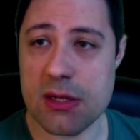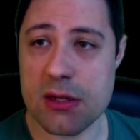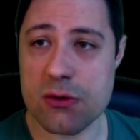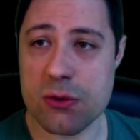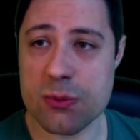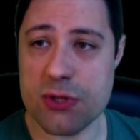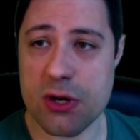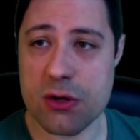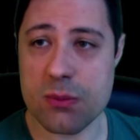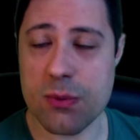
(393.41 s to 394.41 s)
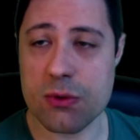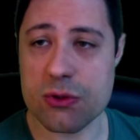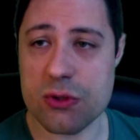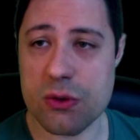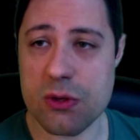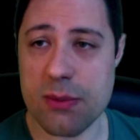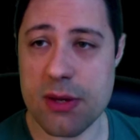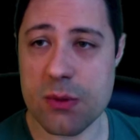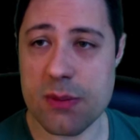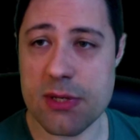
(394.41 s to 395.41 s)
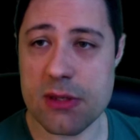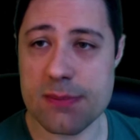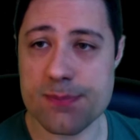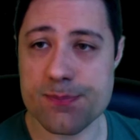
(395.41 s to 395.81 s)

then groups that are composed only by women,